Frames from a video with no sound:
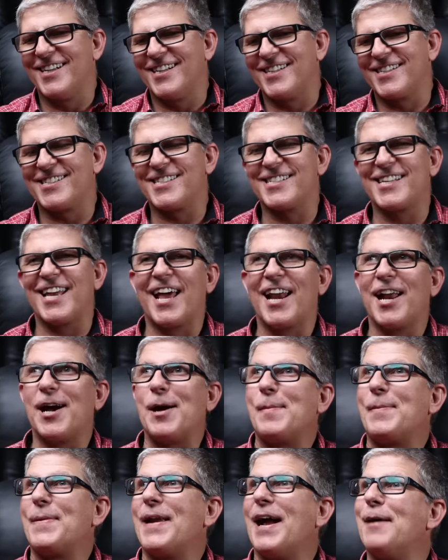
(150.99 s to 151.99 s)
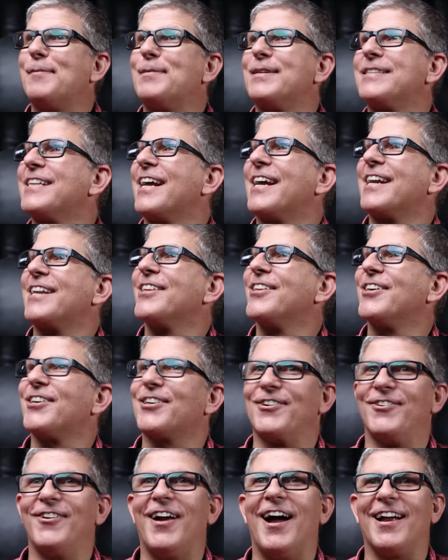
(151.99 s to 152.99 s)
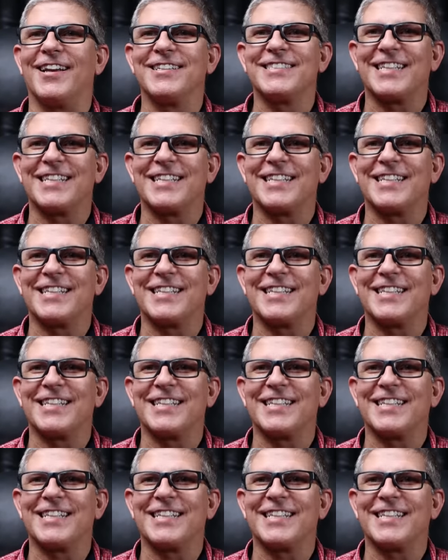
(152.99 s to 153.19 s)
setup, and I'm just like looking around.